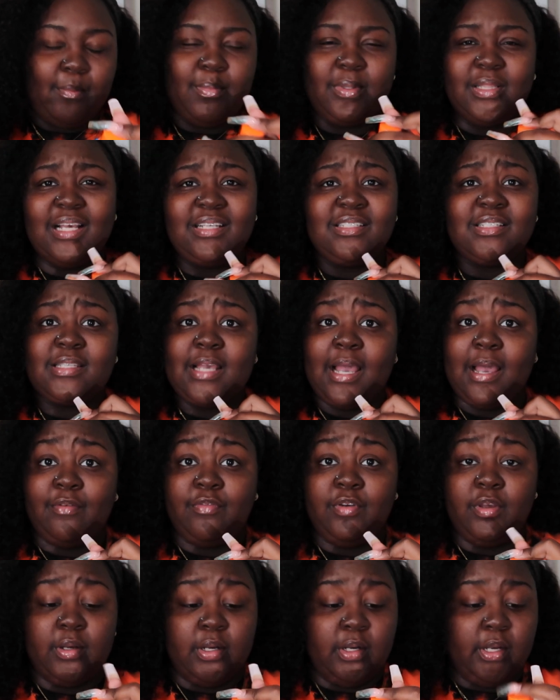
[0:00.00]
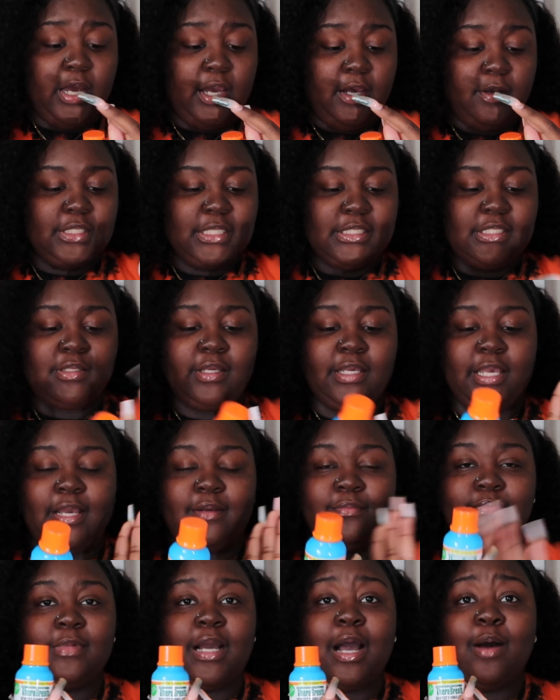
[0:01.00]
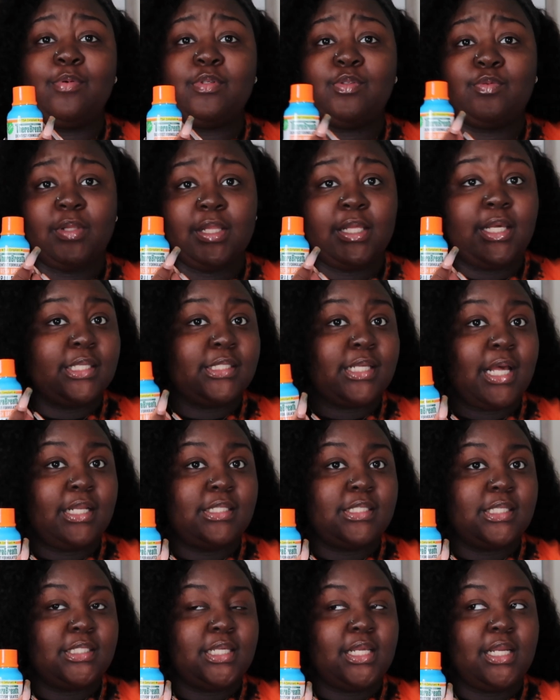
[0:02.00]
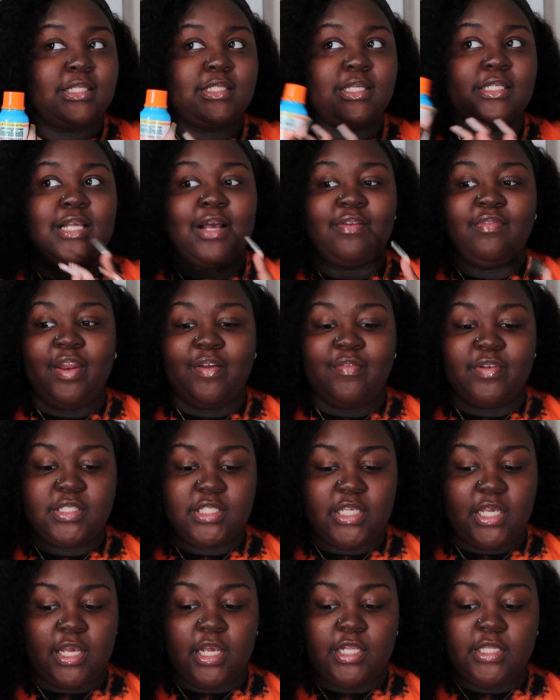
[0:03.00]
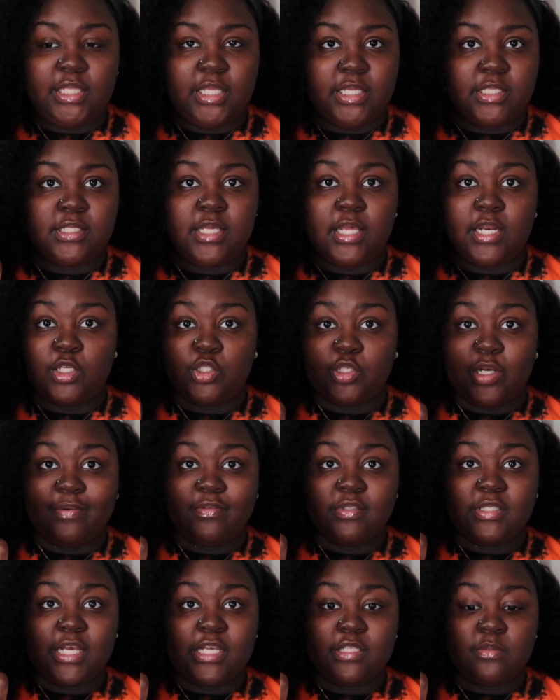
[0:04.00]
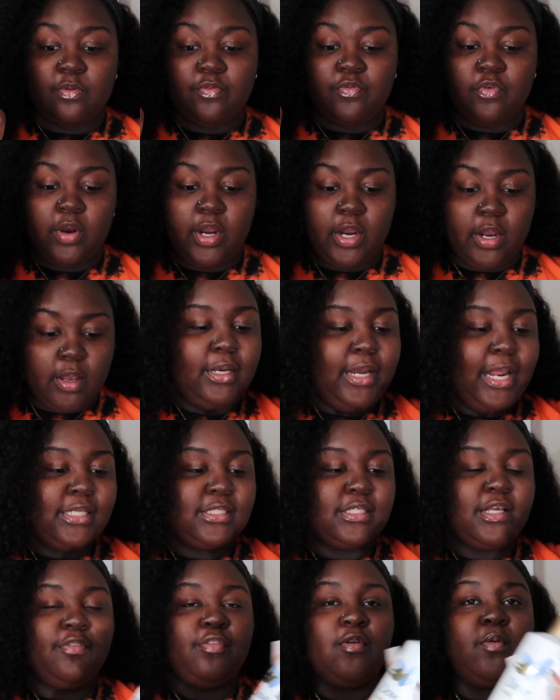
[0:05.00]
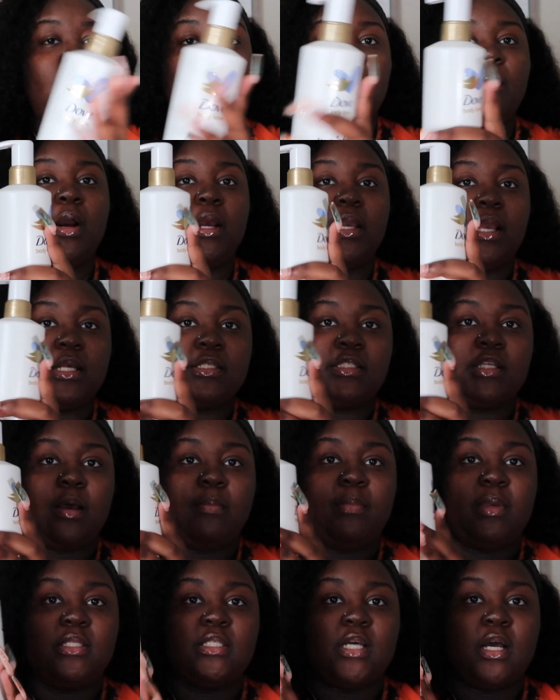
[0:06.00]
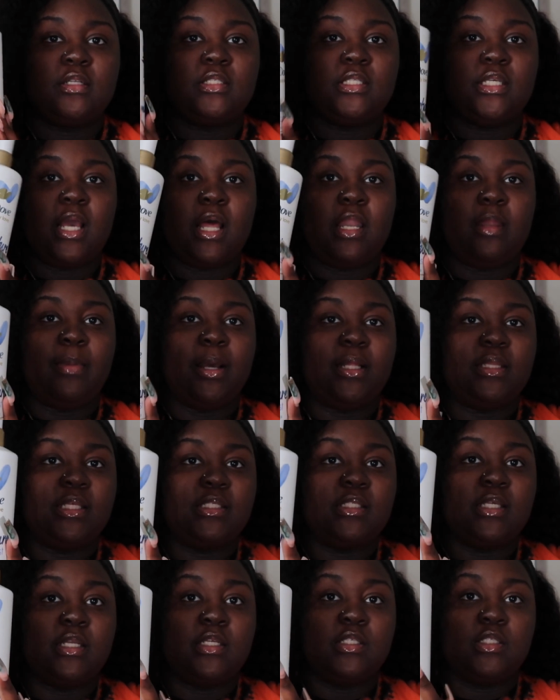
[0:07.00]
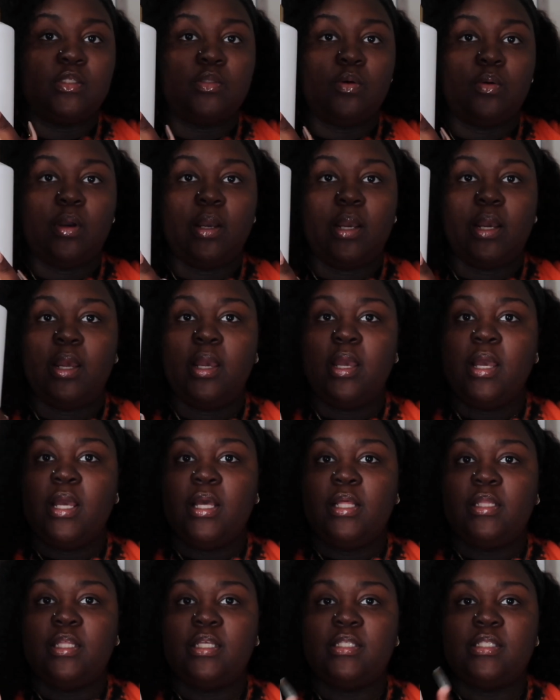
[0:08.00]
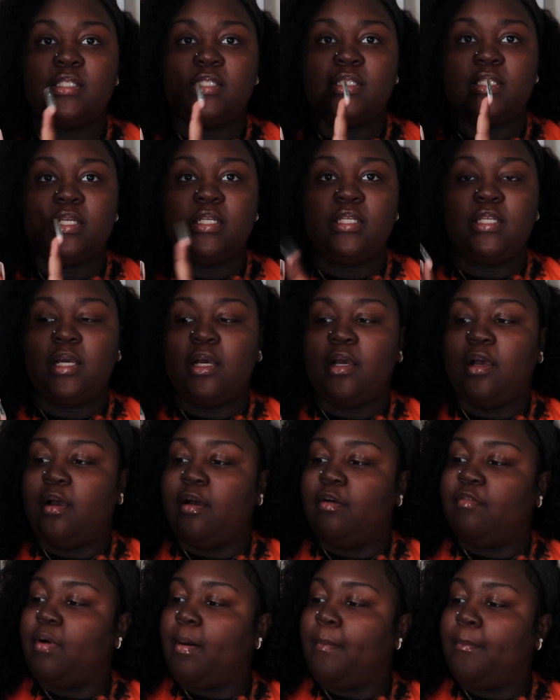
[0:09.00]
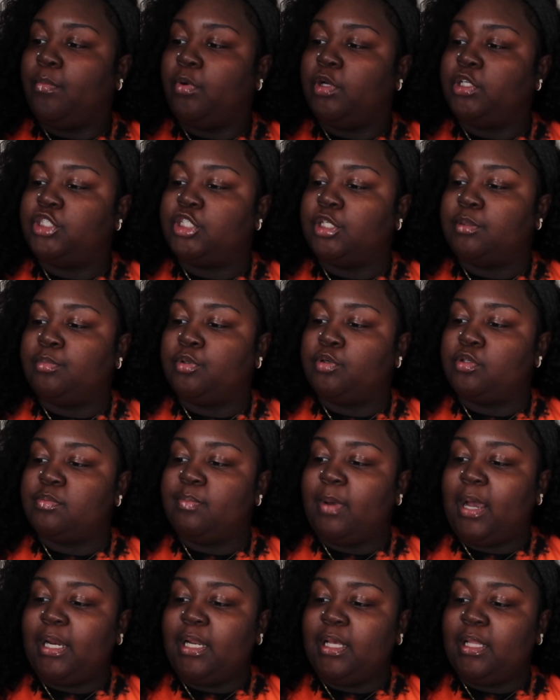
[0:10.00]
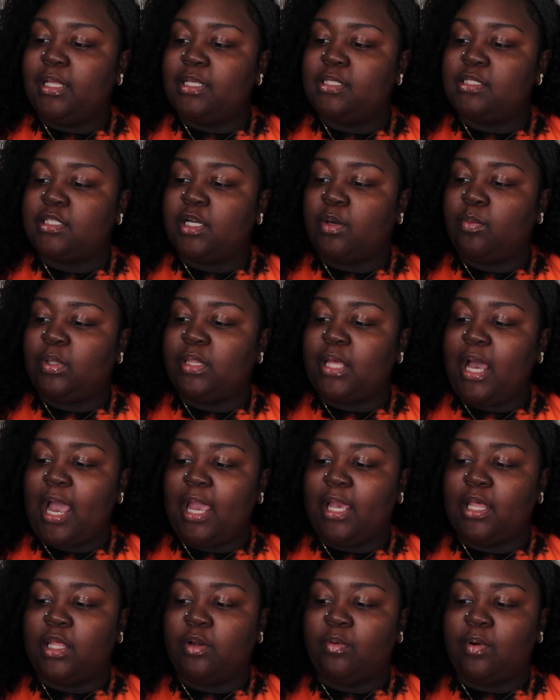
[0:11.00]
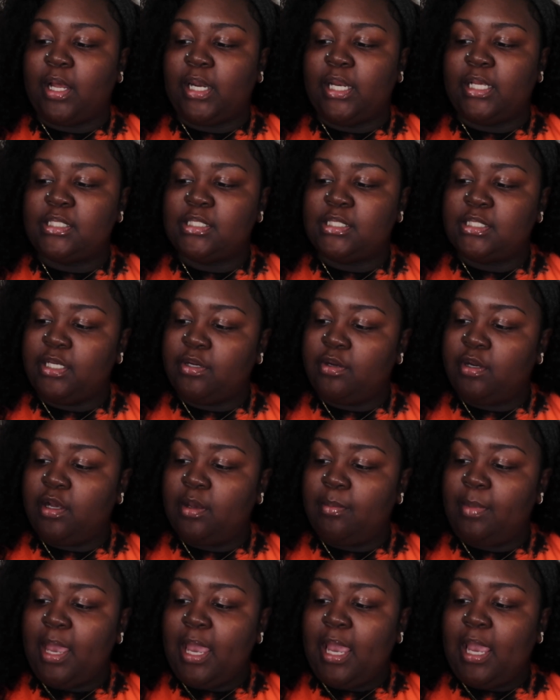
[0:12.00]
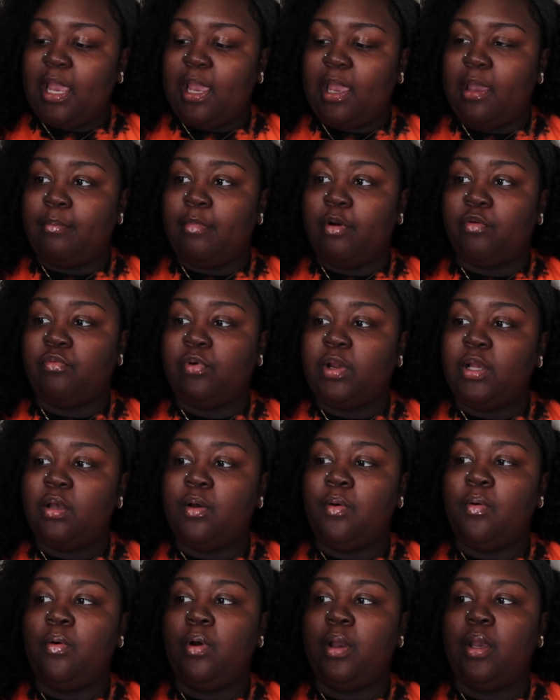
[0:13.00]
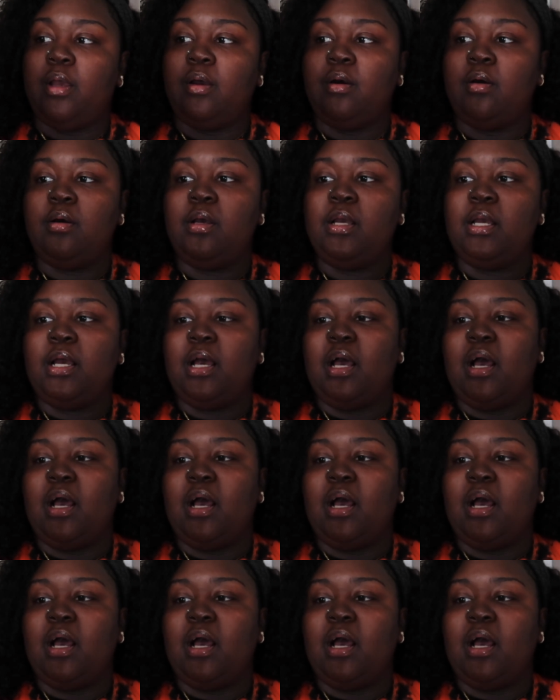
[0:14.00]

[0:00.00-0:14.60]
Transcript: But that's just how I feel, okay? So yeah, I was really excited to see this because I've never seen this in a travel size before. Next up from Walmart, y'all saw me talk to y'all about this in the store. This is the Dove Moisture Boost Body Cleanser with Hyaluronic Serum and Moringa Oil.